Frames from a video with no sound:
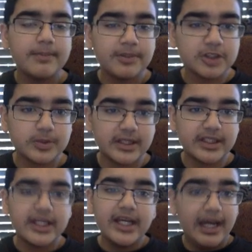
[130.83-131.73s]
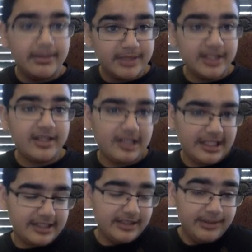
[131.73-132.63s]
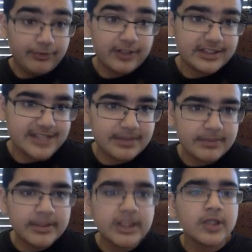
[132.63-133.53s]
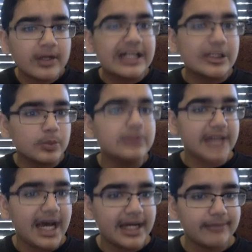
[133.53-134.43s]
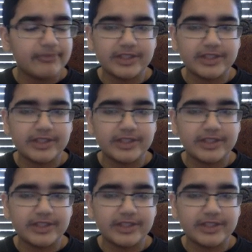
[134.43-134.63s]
push with, like, for example, a mini horde, it will die,